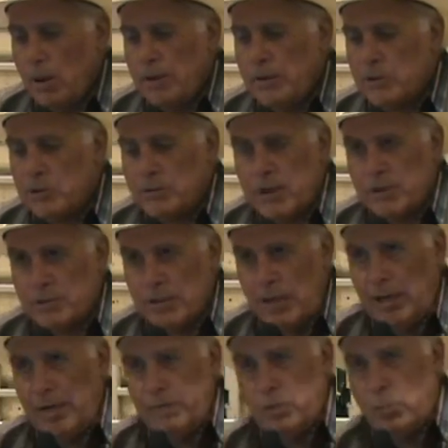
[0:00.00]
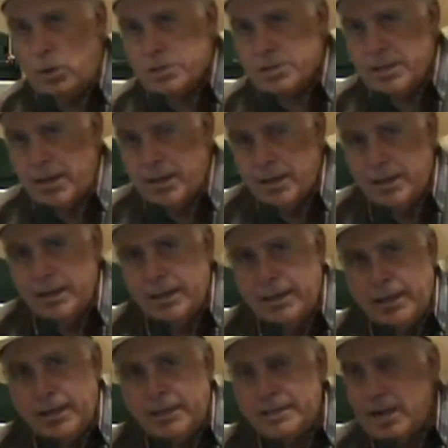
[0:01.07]
in 2011 was that
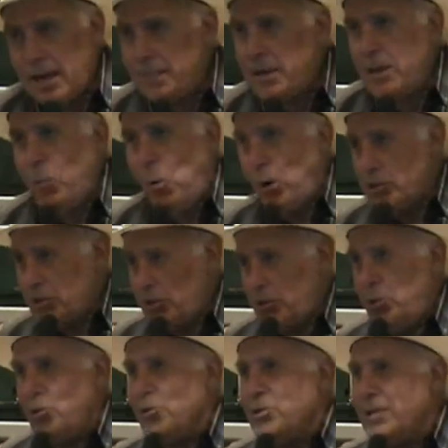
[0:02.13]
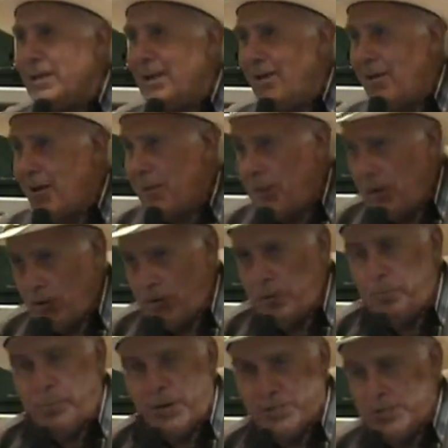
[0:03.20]
anytime he wants to use the Army, or
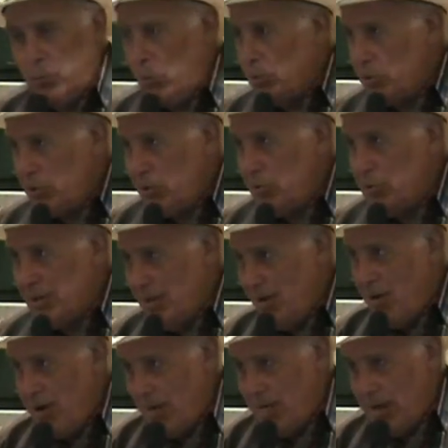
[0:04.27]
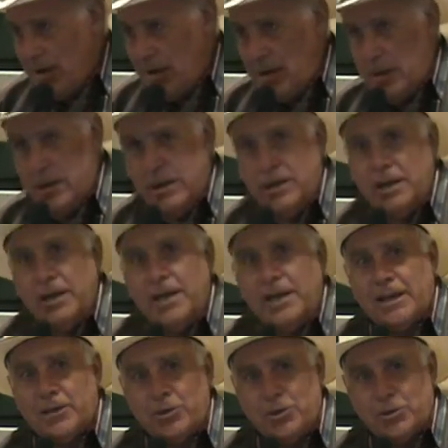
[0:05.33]
the President wants to use the Army, he
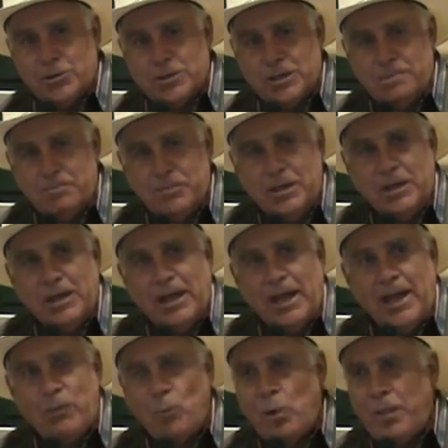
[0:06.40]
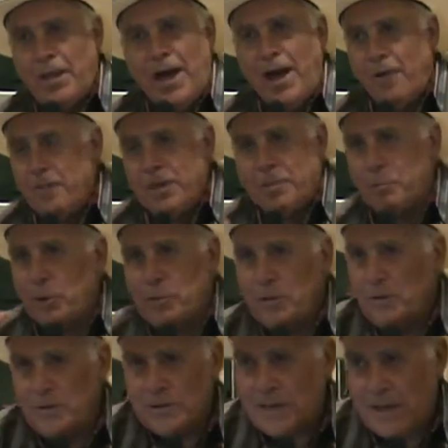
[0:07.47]
can use it, and without the
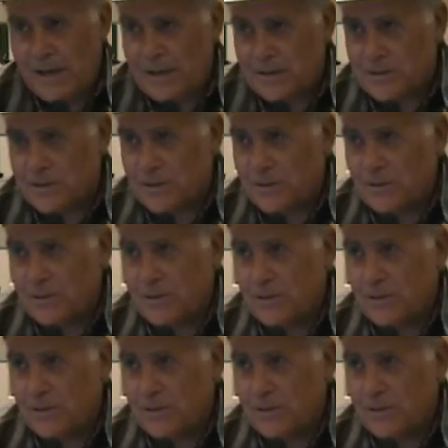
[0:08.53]
approval of the states.